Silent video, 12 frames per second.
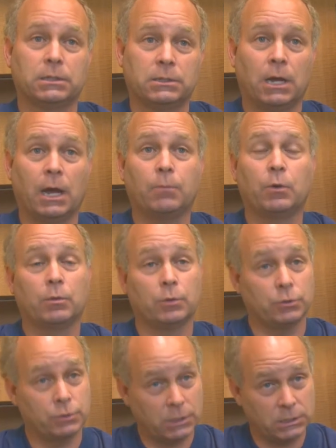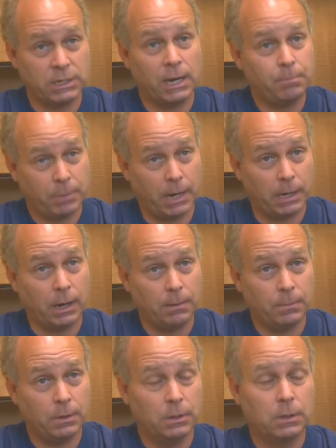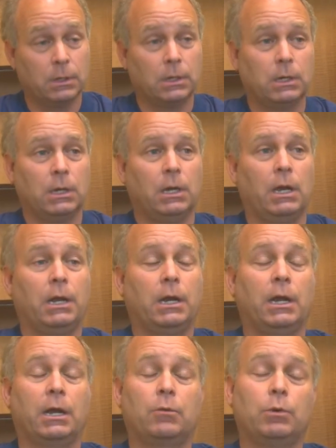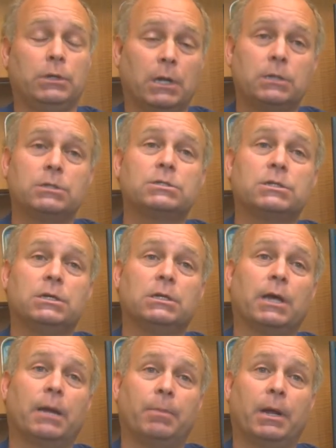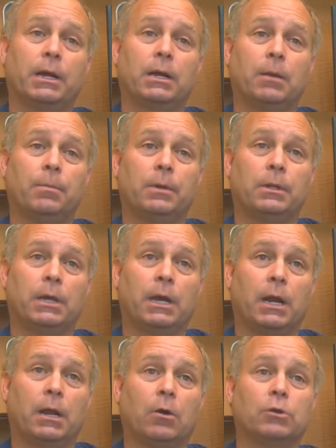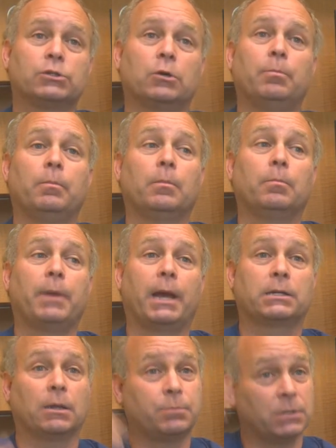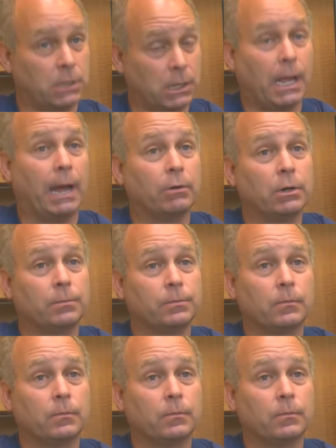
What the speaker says: at the time, we were using a tape backup, and I had a redundancy in that backup, in that I also backed up to the cloud,